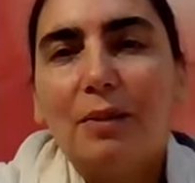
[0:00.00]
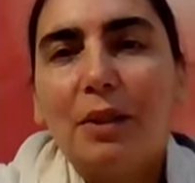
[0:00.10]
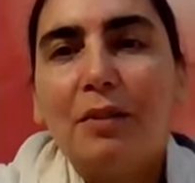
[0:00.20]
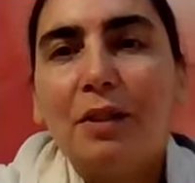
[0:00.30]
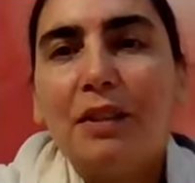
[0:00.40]

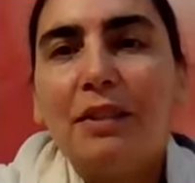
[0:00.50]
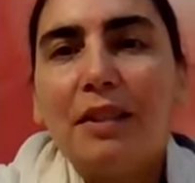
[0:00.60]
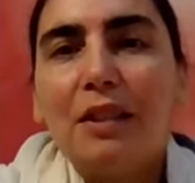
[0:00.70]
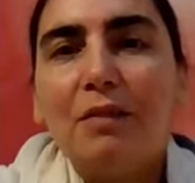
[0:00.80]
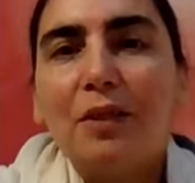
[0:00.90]
When you
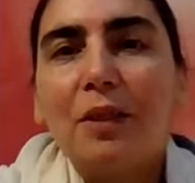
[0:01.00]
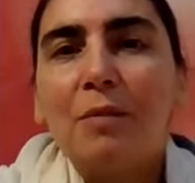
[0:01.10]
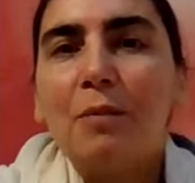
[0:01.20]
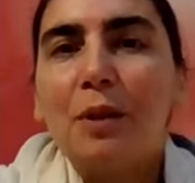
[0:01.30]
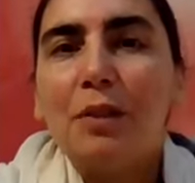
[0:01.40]
receive
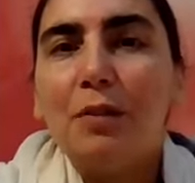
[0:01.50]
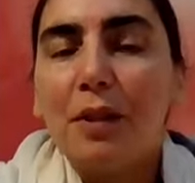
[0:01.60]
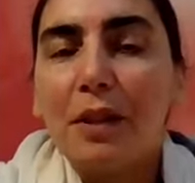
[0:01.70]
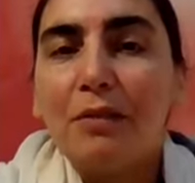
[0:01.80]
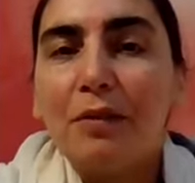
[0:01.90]
them, when you
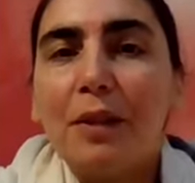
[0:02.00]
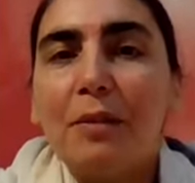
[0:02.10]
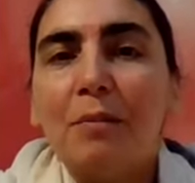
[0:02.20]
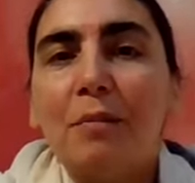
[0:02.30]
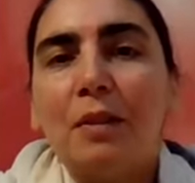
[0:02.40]
give
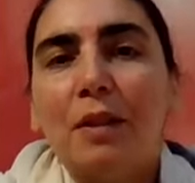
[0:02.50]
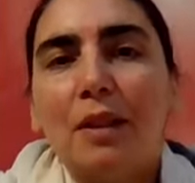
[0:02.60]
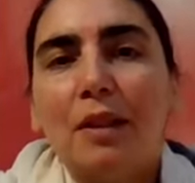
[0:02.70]
them,